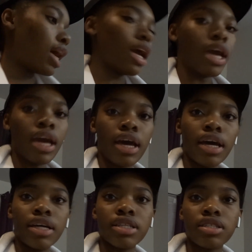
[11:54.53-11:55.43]

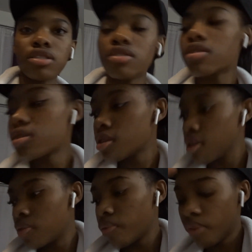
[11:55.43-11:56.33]
And
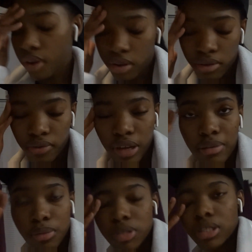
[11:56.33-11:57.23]
I'll
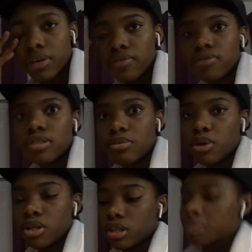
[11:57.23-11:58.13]
find more stuff to
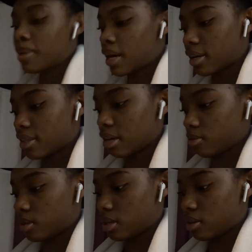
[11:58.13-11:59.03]
put in this bag, that
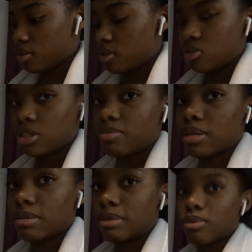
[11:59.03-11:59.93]
way the trip can be